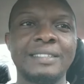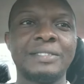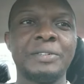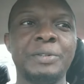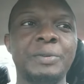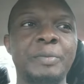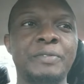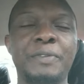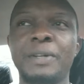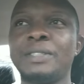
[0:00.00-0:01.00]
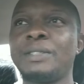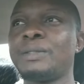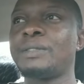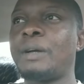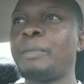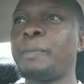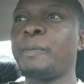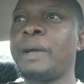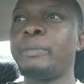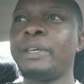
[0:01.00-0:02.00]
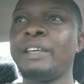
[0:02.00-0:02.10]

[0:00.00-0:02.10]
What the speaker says: So you'll be forced to. Some people might be